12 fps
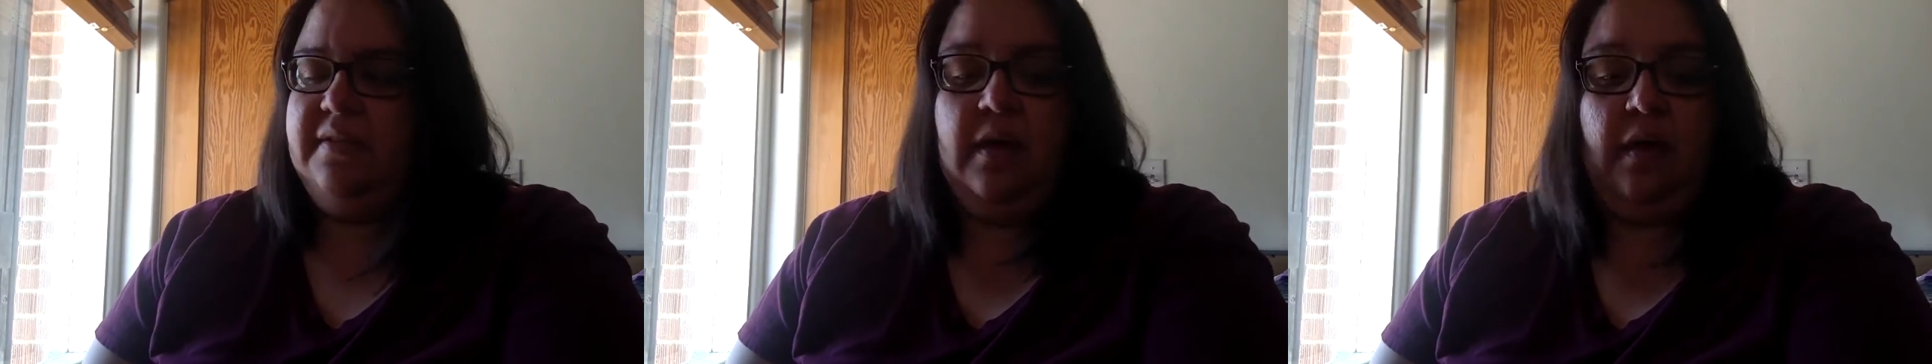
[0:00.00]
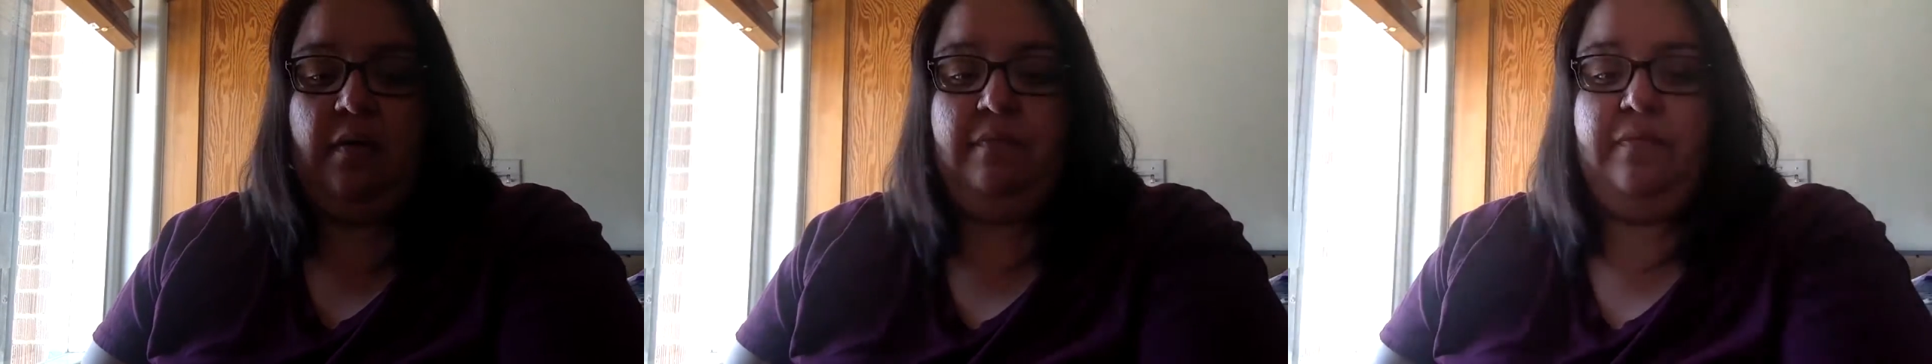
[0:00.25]

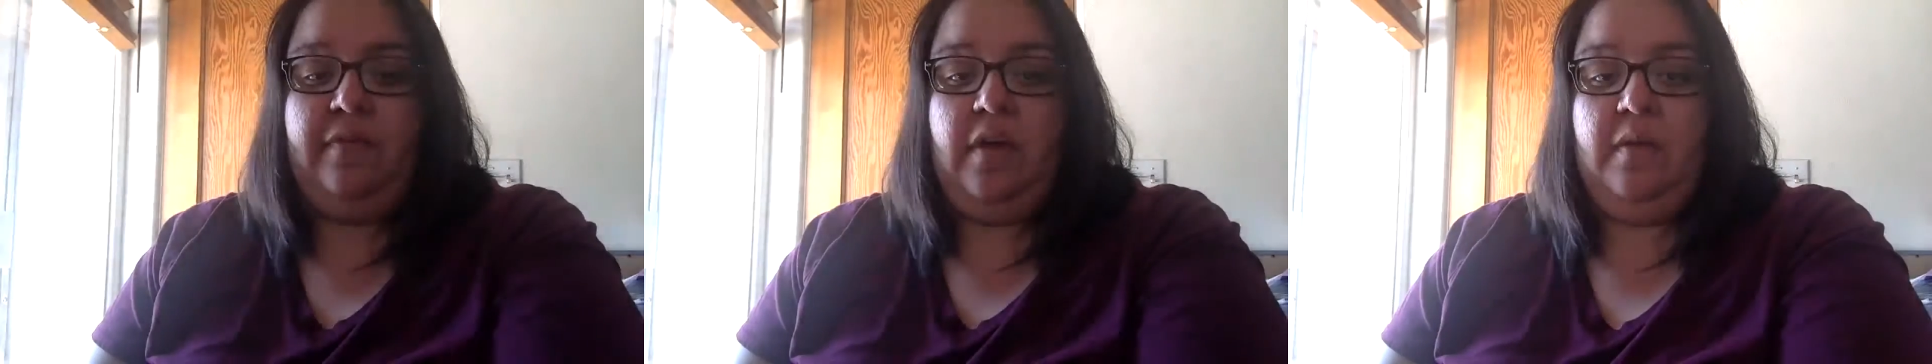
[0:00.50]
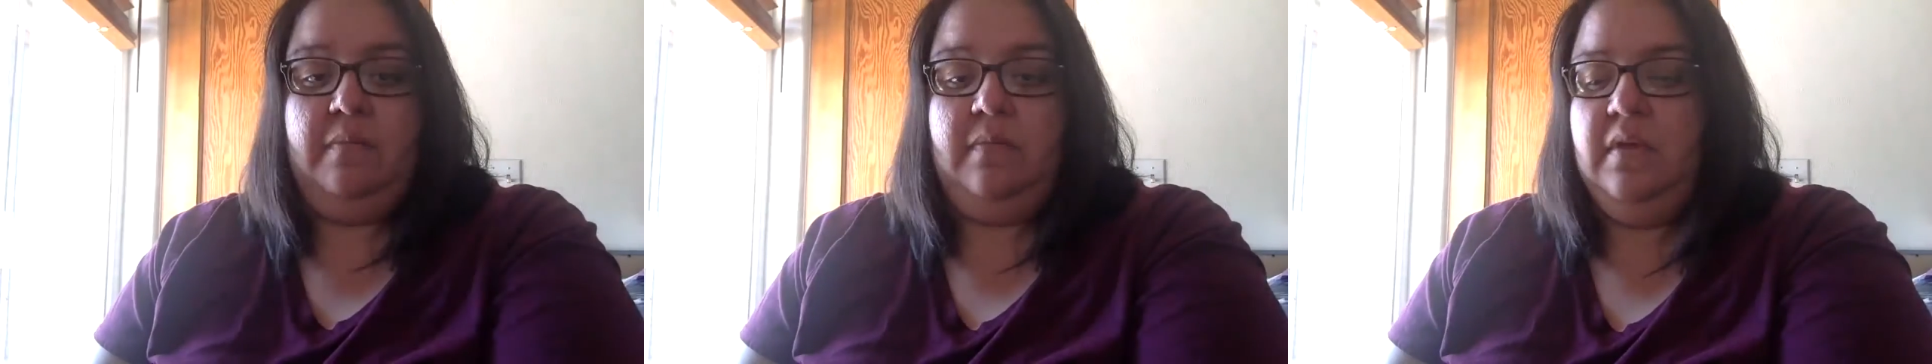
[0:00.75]
come
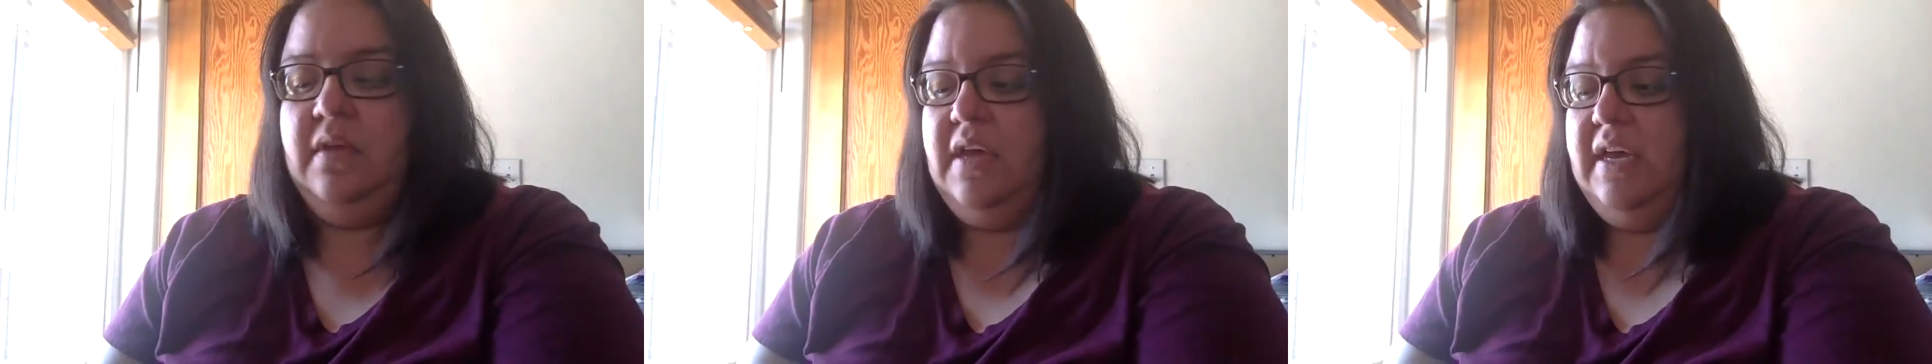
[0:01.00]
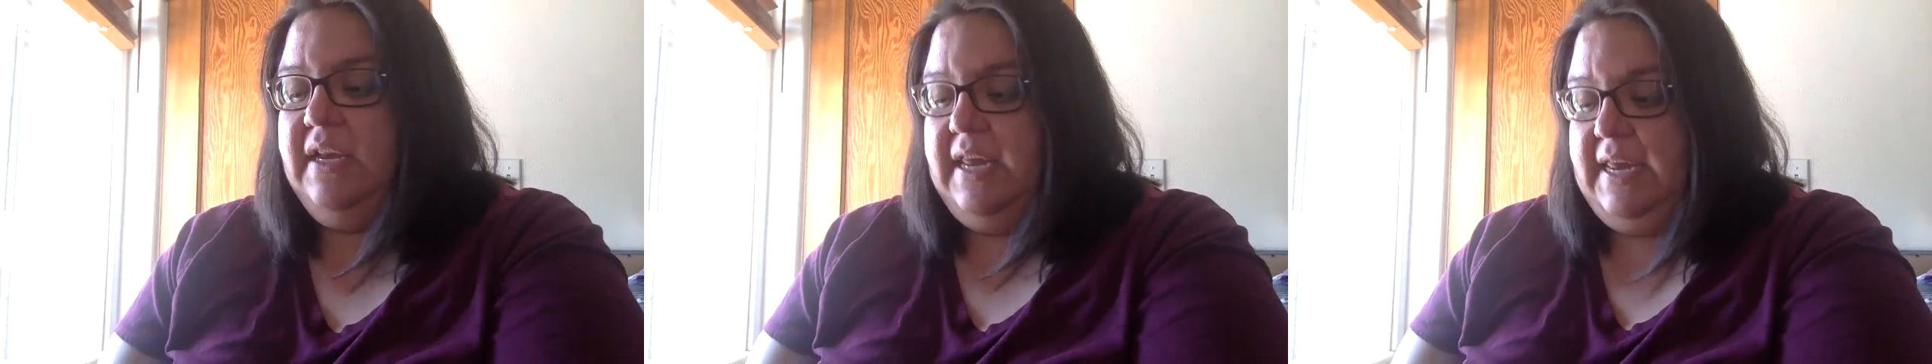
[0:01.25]
from
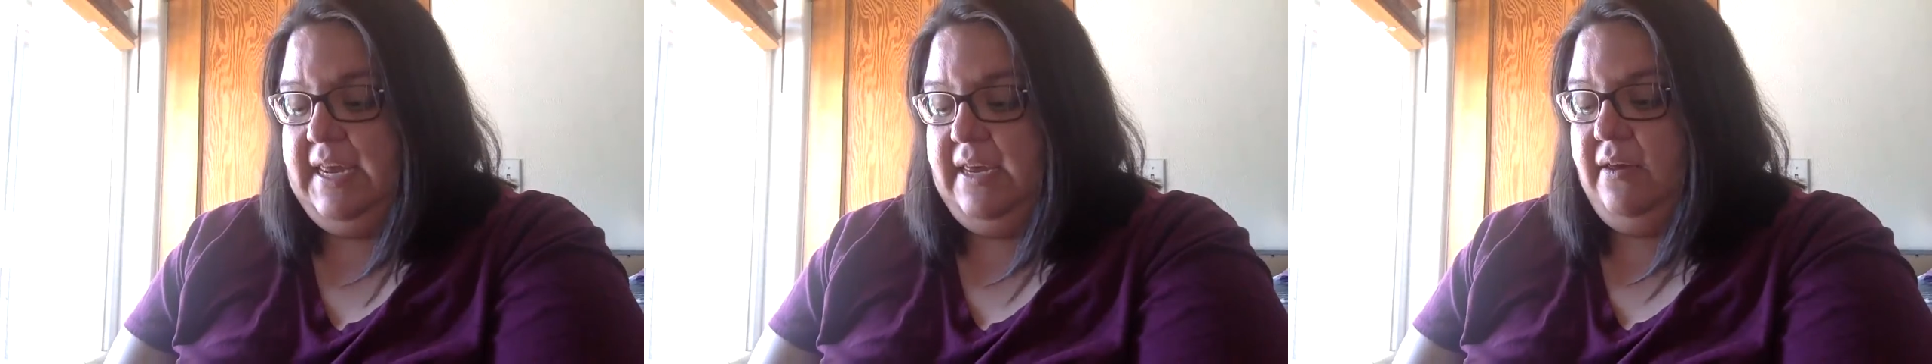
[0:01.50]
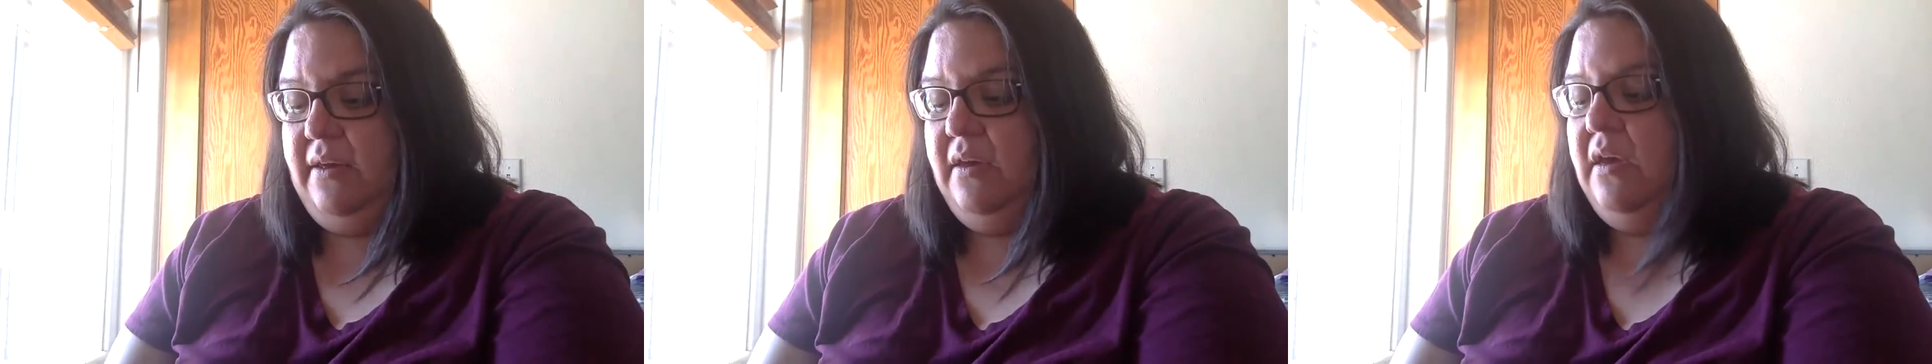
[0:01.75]
an
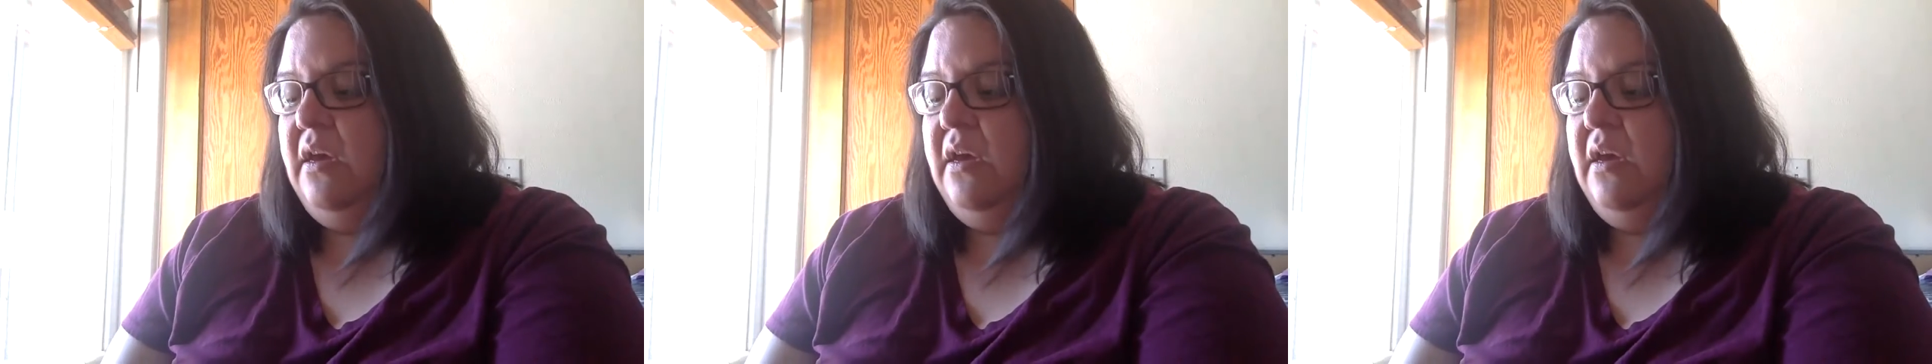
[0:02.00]
egg,